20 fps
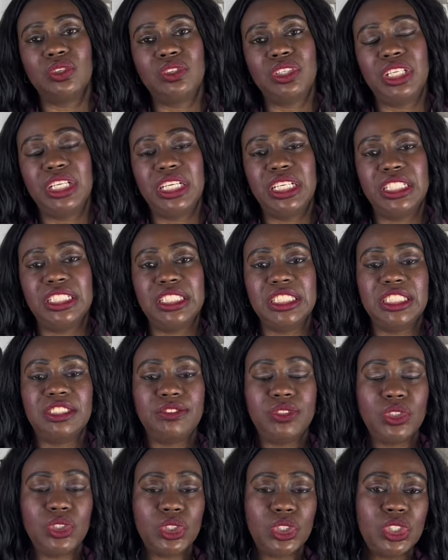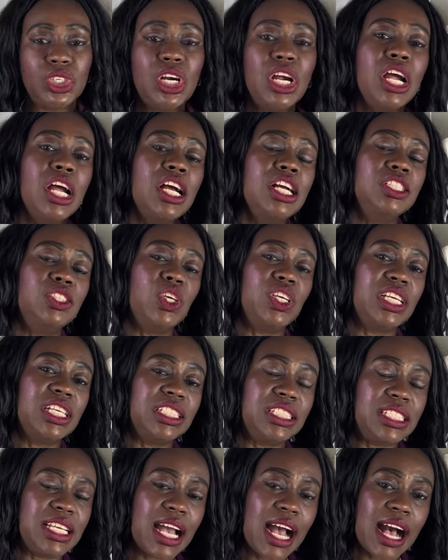on here in this video so you
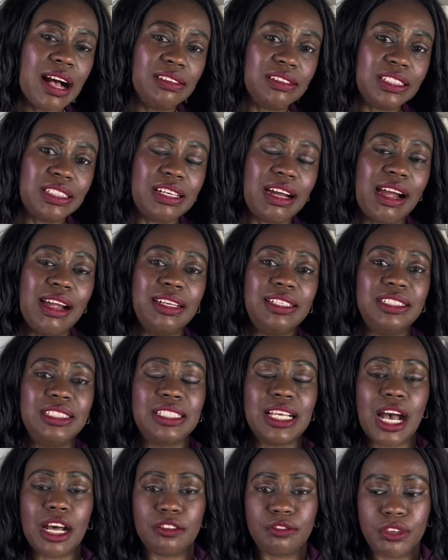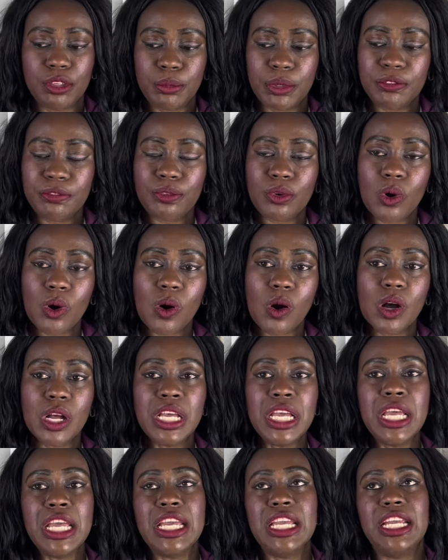can see how I've styled this outfit before.
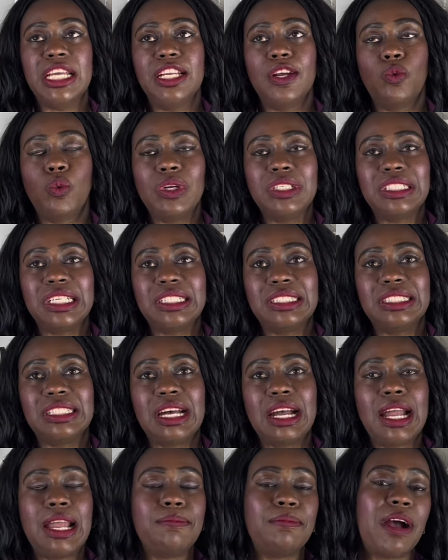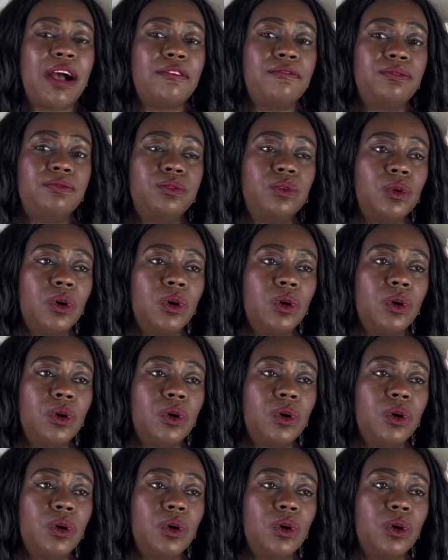In the winter time, I've